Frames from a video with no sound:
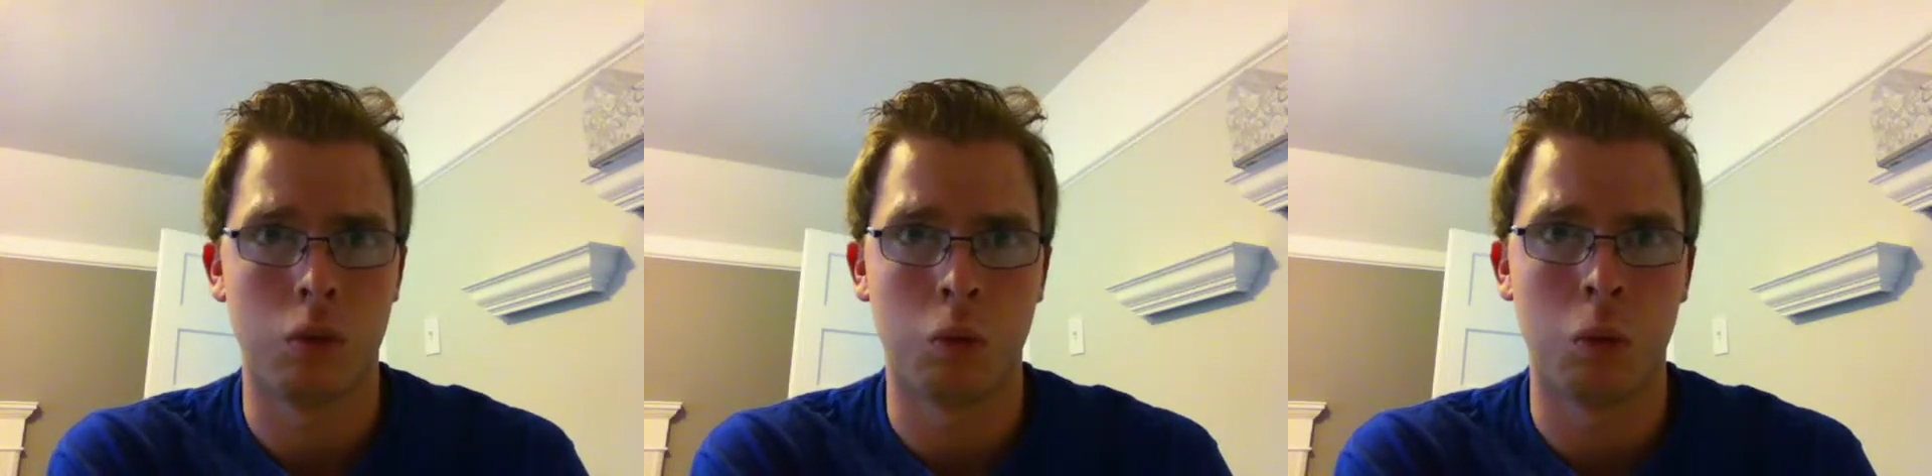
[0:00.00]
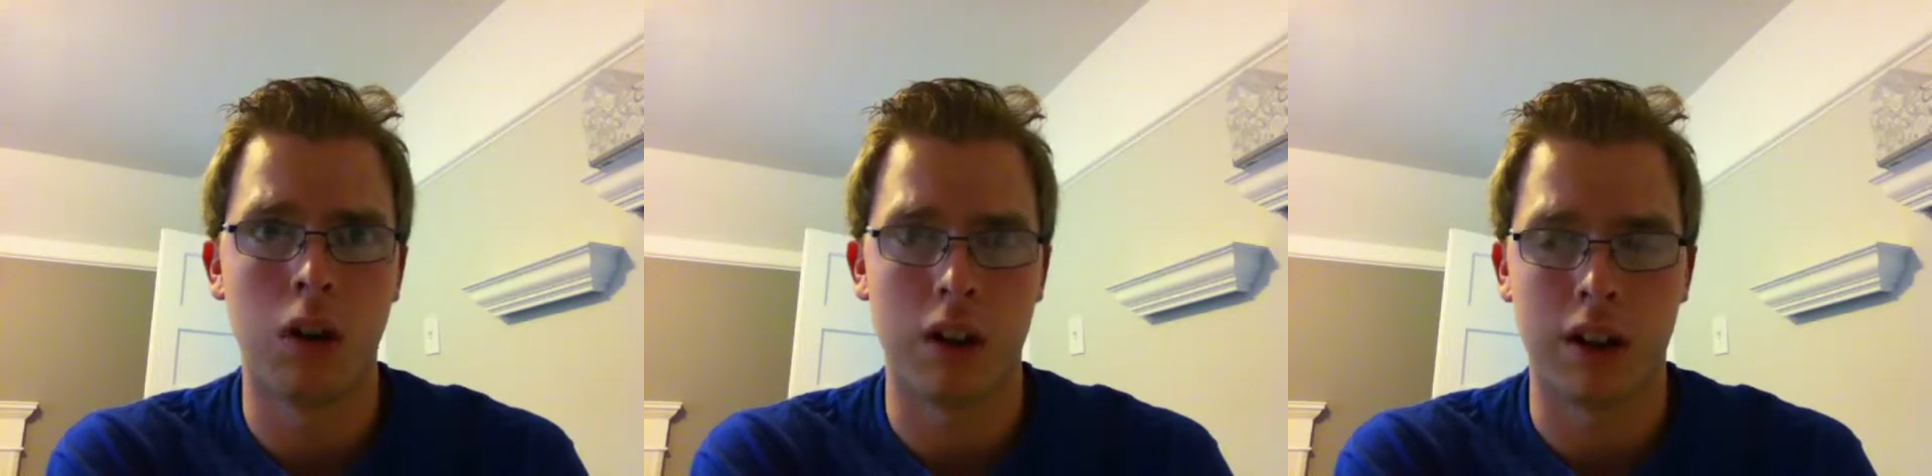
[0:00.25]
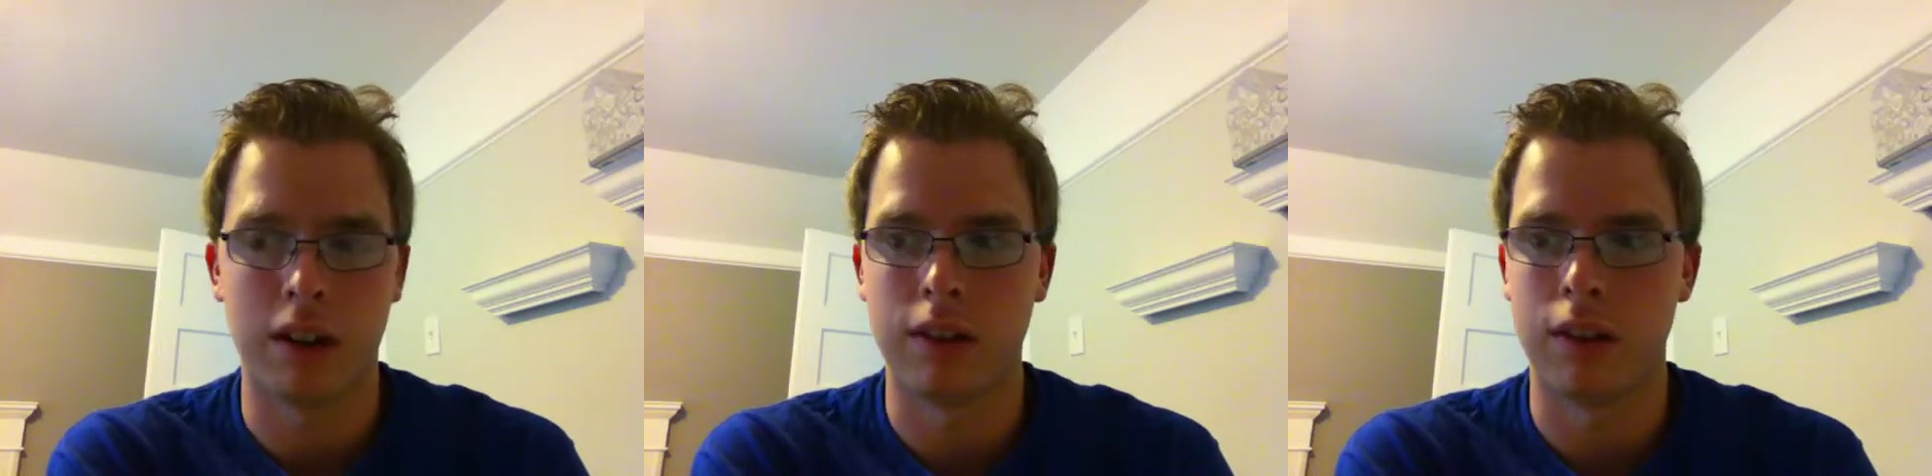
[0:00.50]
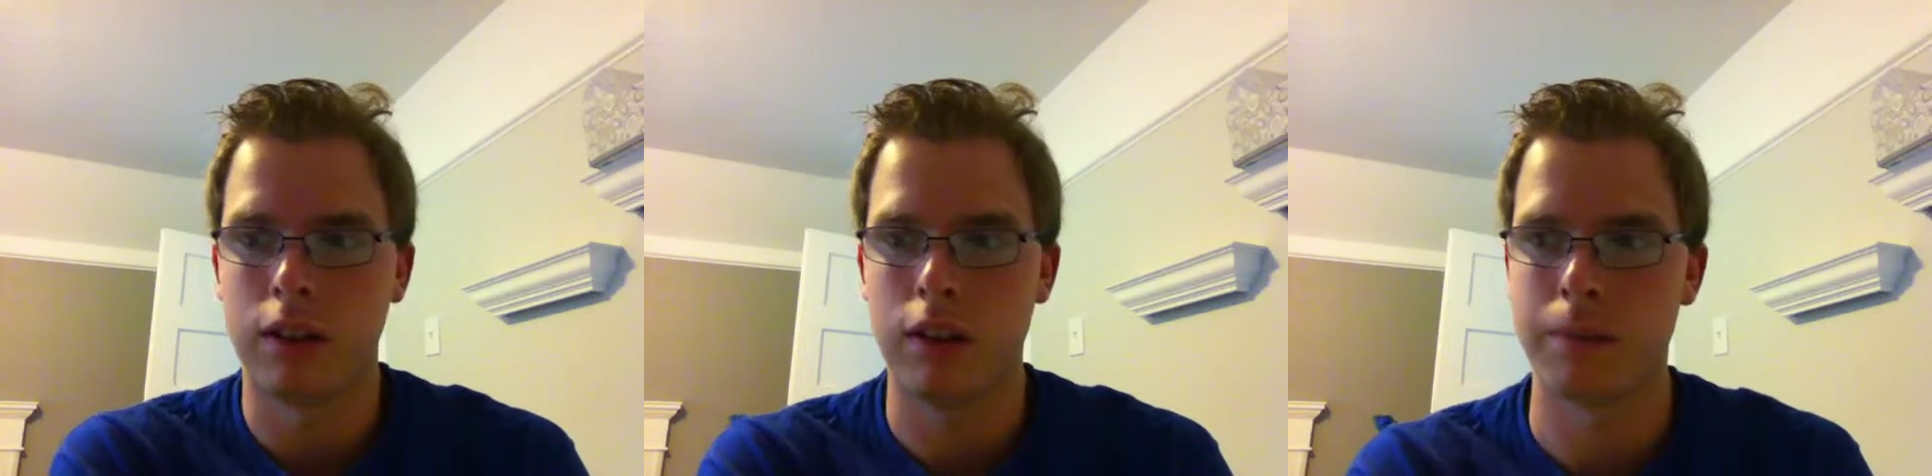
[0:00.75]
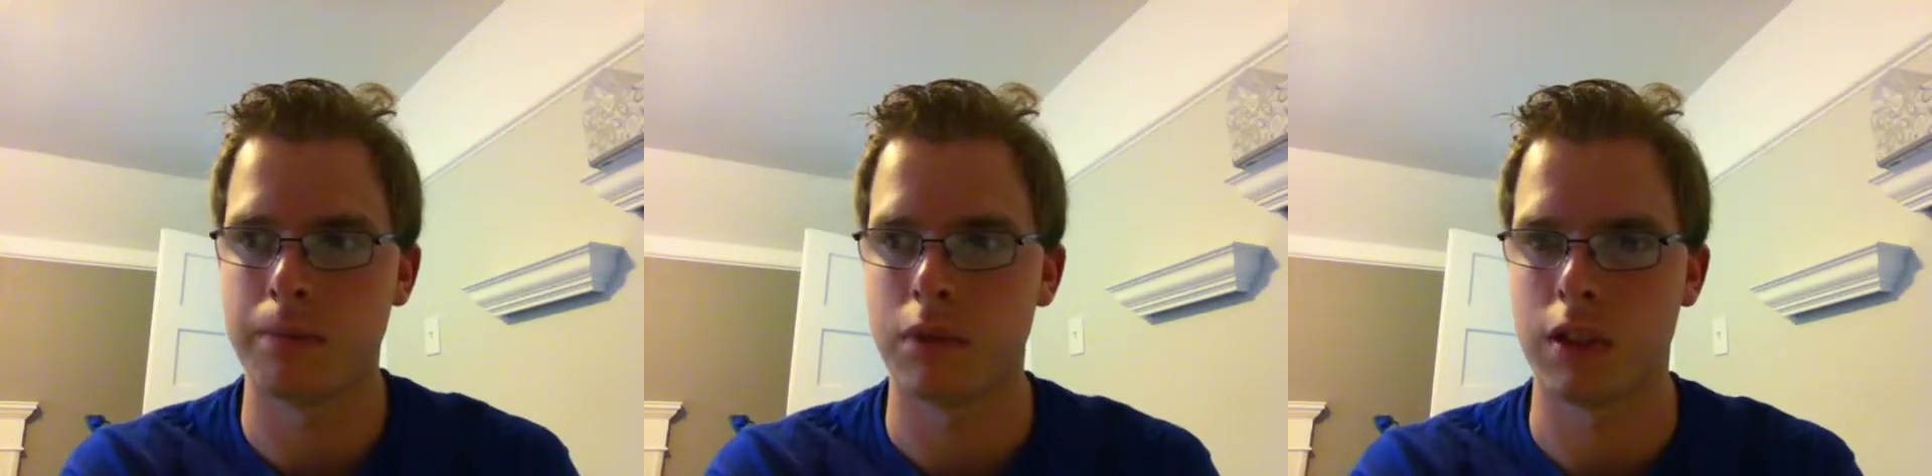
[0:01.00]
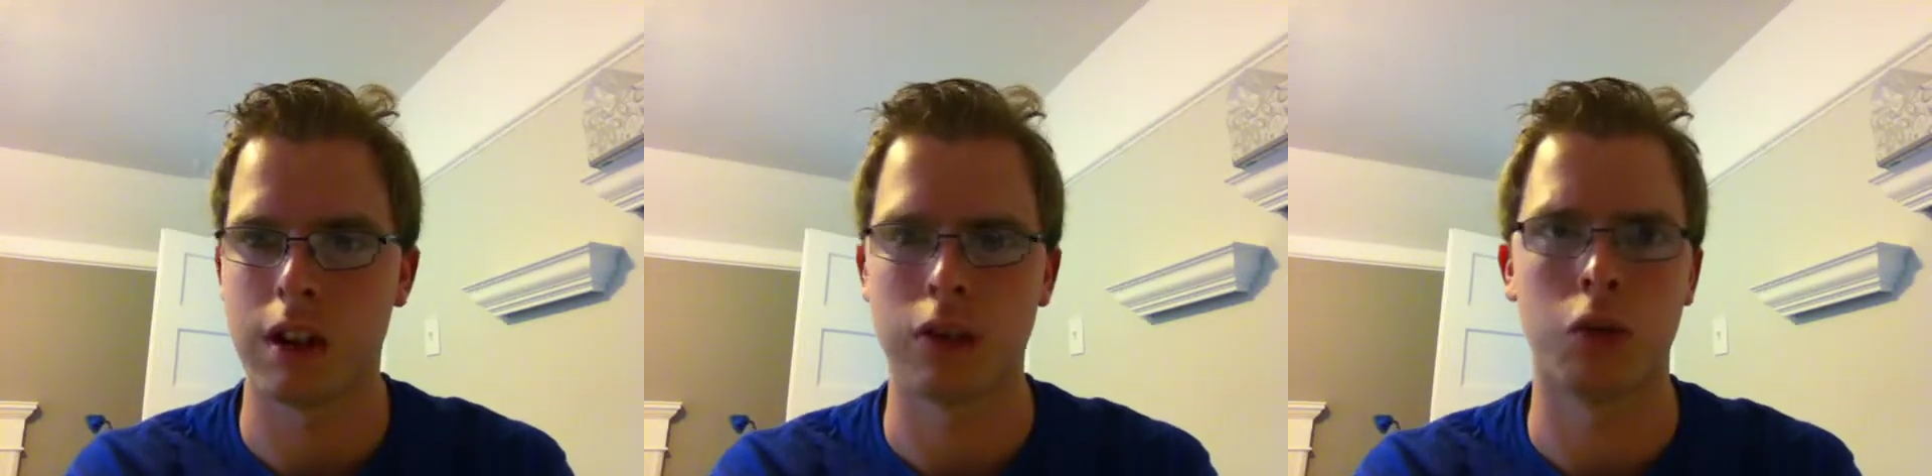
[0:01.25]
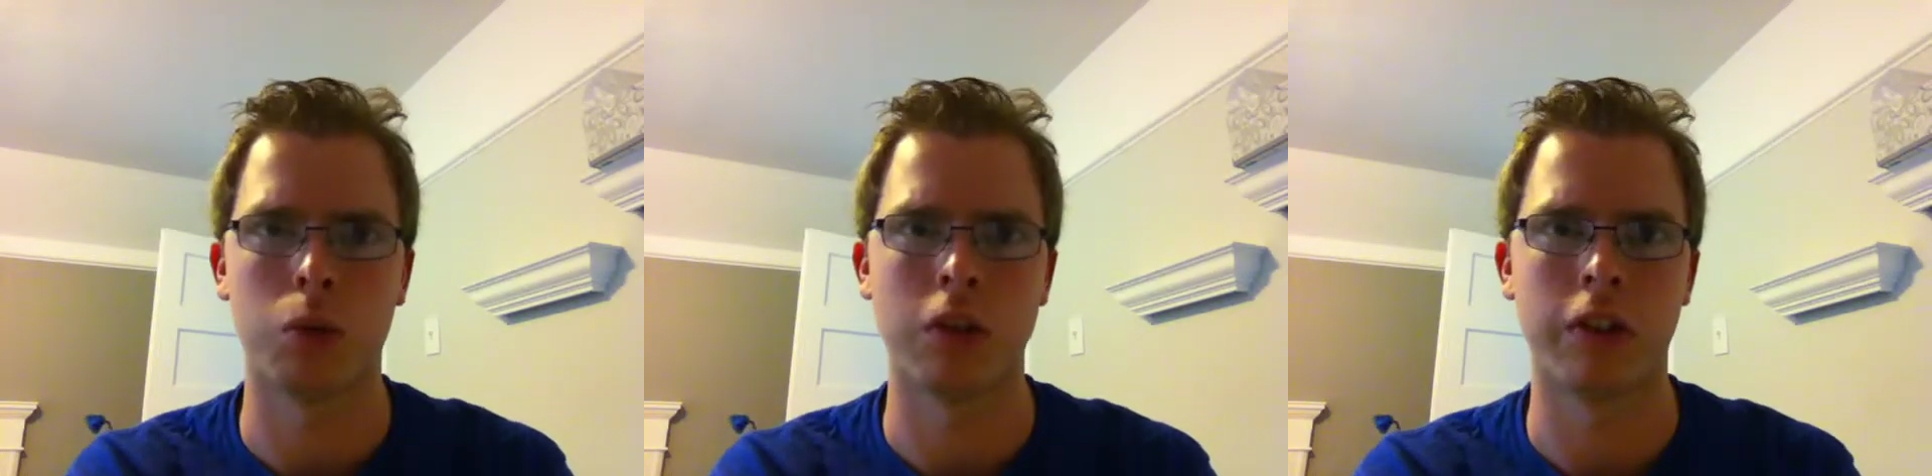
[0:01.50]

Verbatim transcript: won, uh, that's where